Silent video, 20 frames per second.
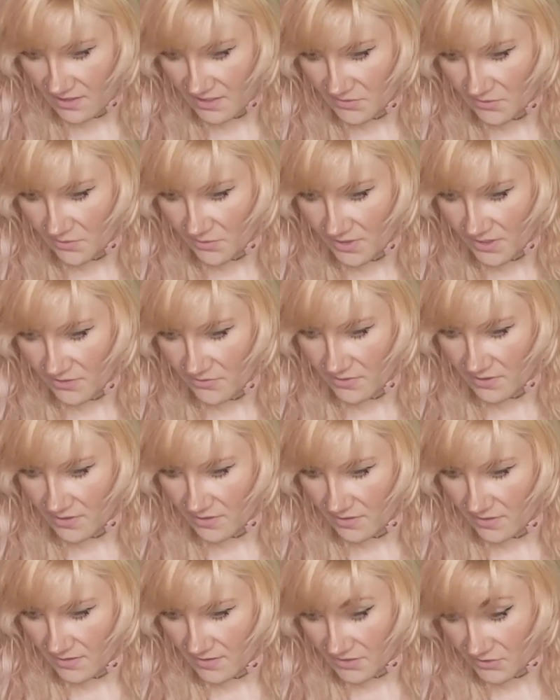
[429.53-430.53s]
That's what we're doing.
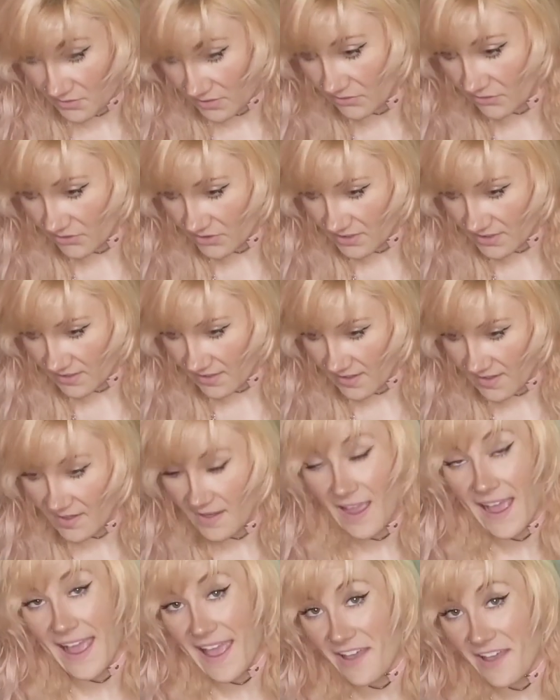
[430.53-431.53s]
That's what it looks like.
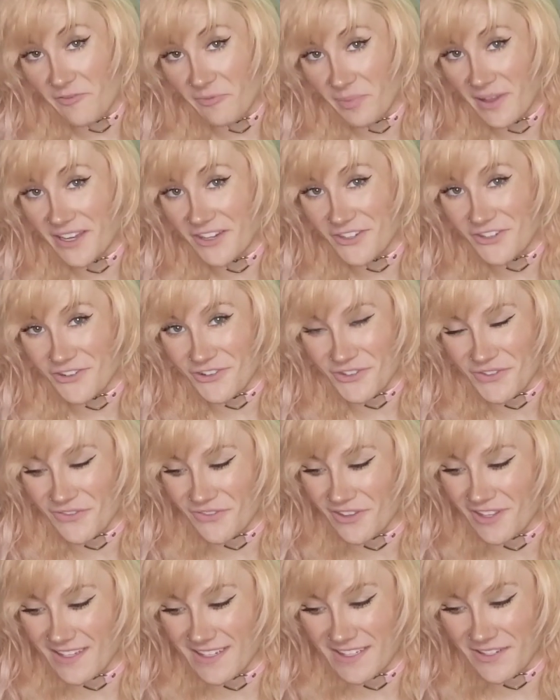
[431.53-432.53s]
I have pictures for
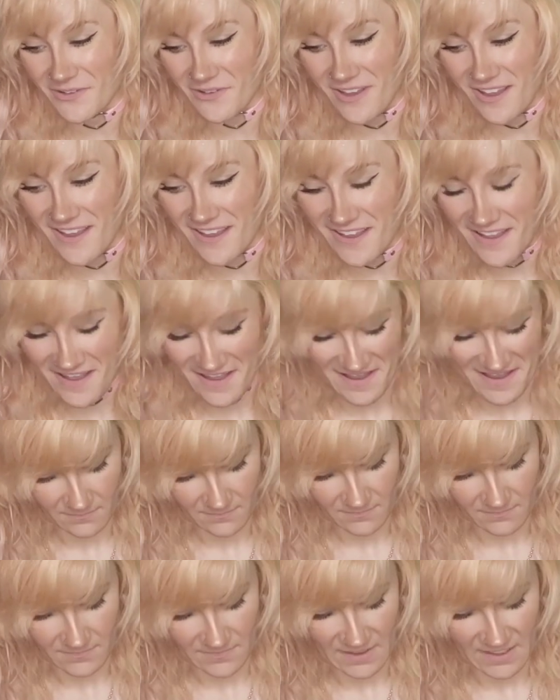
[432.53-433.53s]
this, okay?
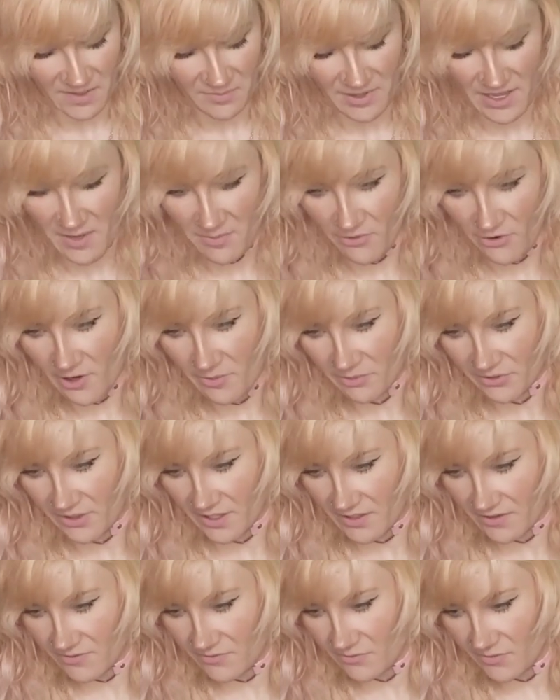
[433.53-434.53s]
Like a paper
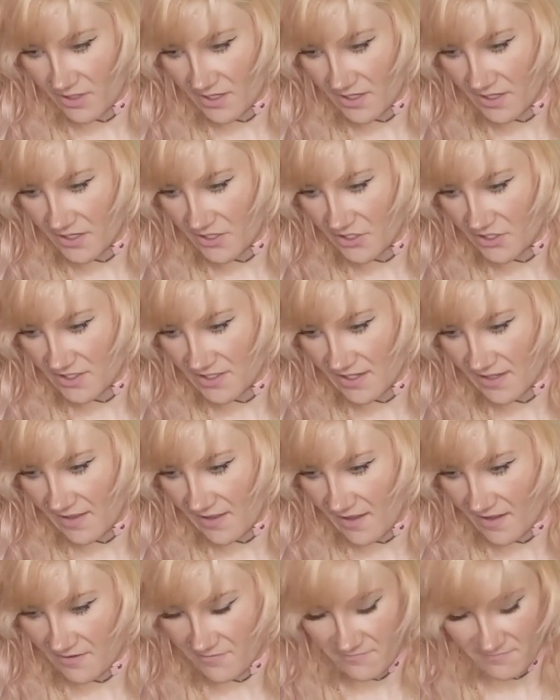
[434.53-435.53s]
airplane. Why didn't I just say
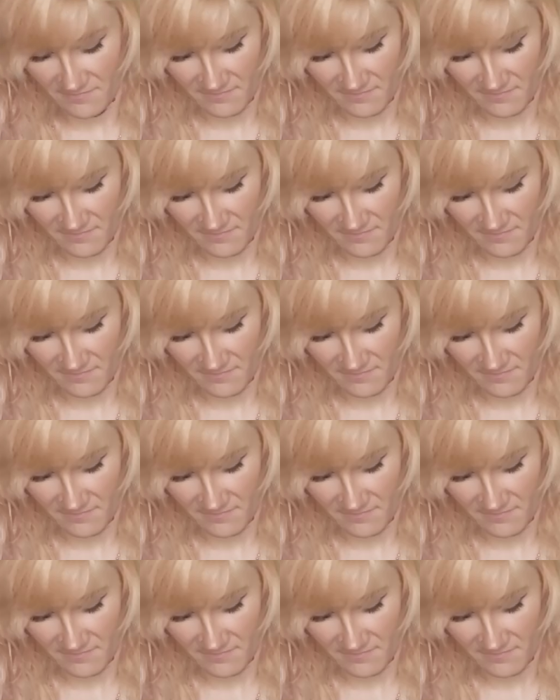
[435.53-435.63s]
that?